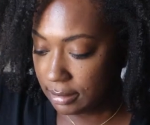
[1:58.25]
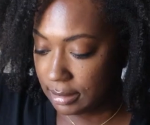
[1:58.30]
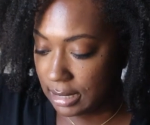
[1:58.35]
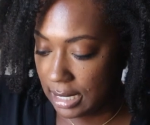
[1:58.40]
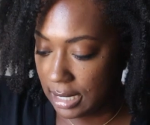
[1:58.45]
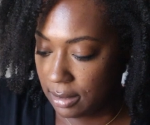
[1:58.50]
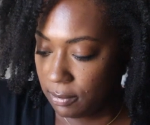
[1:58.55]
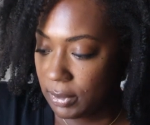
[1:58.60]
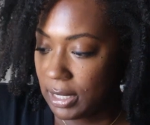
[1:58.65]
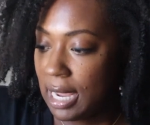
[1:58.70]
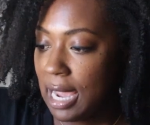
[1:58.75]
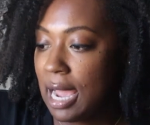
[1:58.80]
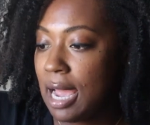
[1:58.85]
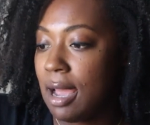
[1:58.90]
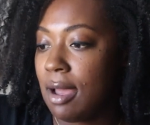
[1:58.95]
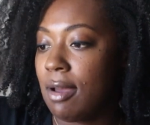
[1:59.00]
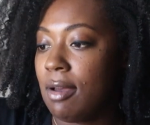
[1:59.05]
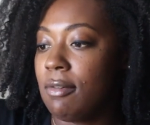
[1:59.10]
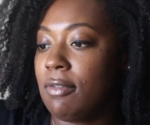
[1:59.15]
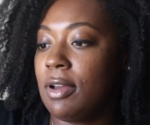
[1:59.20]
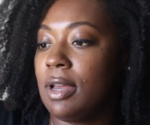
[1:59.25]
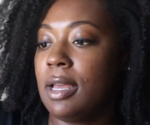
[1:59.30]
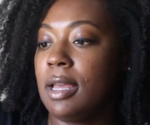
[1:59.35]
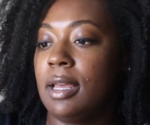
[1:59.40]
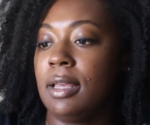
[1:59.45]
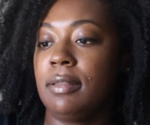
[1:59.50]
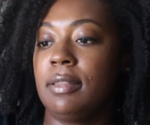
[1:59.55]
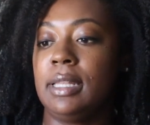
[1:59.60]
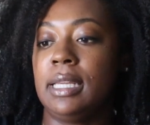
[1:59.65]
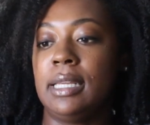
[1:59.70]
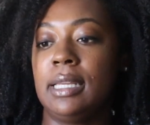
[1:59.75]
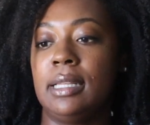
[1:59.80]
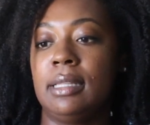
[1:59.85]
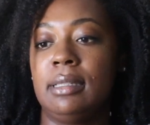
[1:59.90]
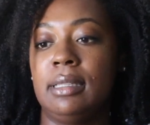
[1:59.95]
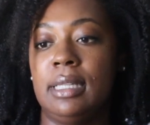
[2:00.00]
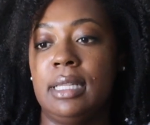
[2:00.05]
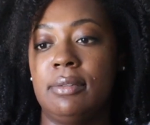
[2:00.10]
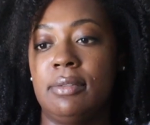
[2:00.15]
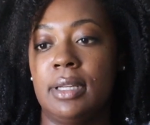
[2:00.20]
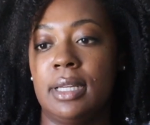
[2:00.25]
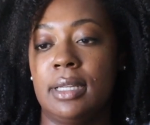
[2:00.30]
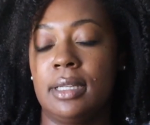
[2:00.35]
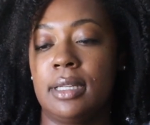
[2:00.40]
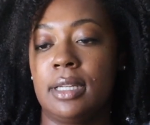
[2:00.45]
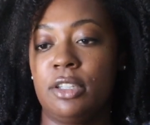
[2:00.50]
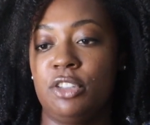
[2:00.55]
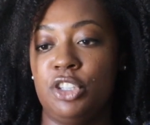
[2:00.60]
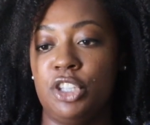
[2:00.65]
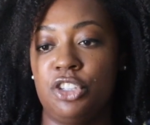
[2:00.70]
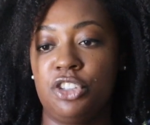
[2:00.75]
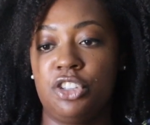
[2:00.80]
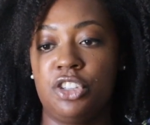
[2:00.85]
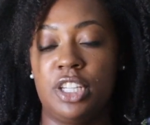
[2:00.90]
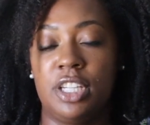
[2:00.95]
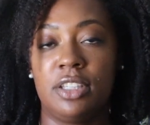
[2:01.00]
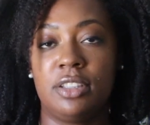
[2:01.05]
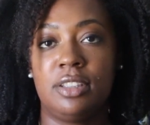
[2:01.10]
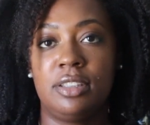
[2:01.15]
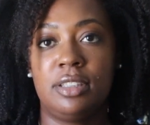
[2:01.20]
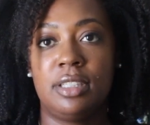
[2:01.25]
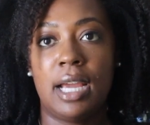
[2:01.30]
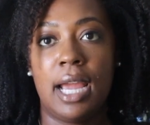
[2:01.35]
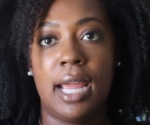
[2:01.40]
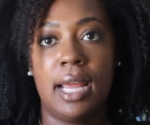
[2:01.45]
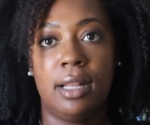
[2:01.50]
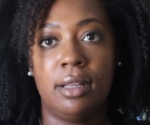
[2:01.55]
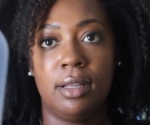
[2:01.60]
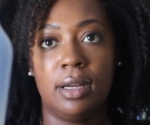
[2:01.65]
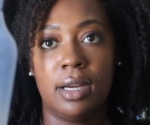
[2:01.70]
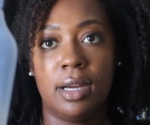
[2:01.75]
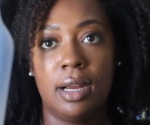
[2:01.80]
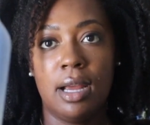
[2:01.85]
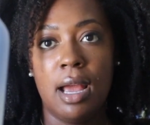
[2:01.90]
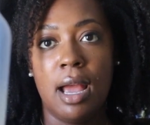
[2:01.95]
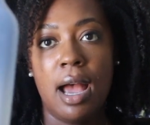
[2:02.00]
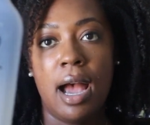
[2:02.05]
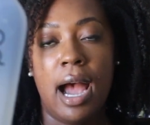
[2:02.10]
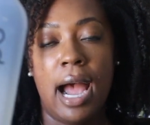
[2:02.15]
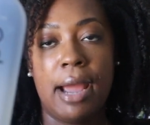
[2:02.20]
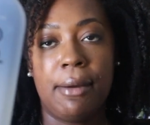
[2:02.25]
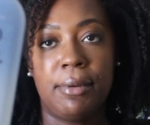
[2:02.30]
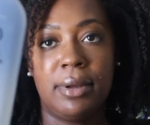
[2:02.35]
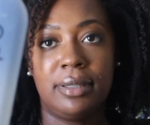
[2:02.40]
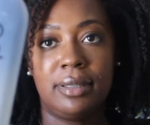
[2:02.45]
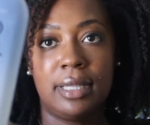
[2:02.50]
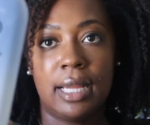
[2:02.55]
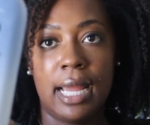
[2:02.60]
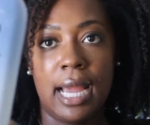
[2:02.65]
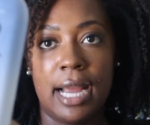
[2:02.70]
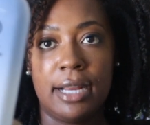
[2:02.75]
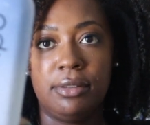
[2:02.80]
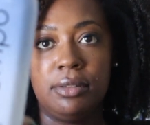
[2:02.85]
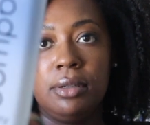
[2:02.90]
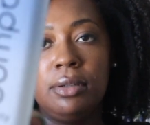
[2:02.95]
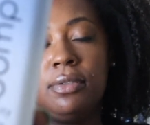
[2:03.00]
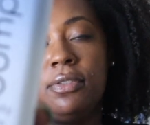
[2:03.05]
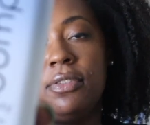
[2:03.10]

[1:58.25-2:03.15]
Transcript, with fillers: Then we have the Leave-In Conditioning Styler. I will say I do